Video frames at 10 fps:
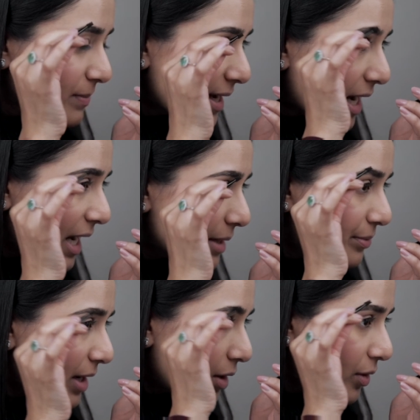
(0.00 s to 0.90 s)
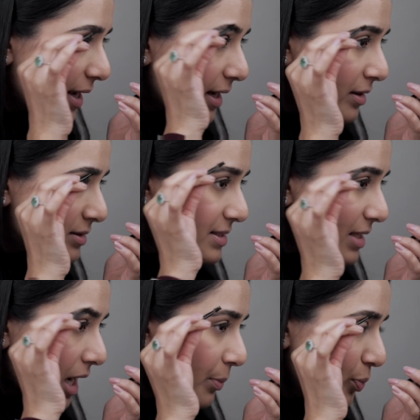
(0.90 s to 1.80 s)
my eyebrow hairs
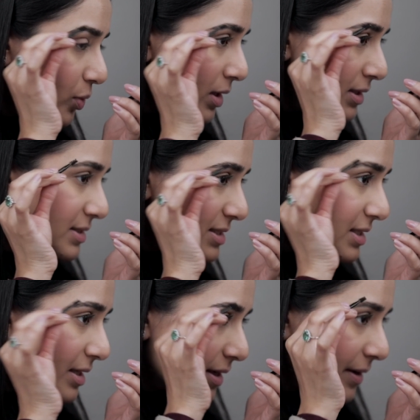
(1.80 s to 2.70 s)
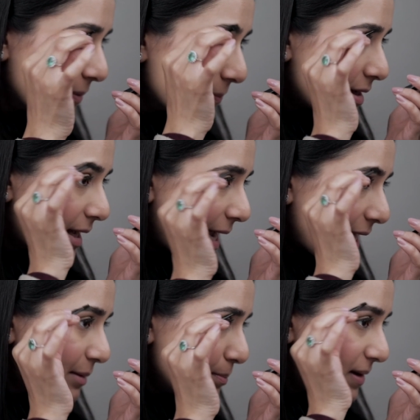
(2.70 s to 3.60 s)
upwards
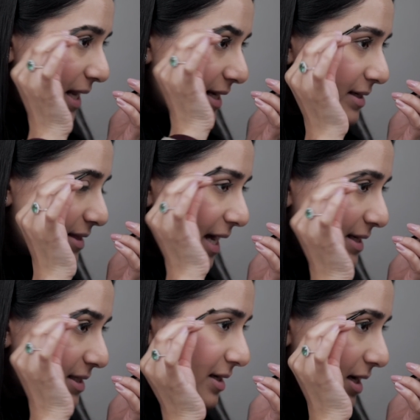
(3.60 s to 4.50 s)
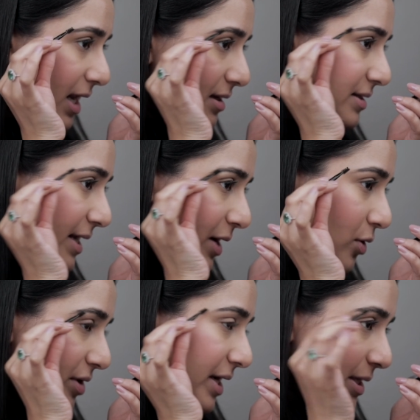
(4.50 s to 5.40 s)
and blend that color that I
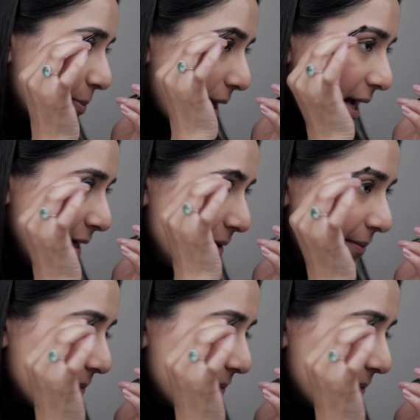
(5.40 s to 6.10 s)
already applied.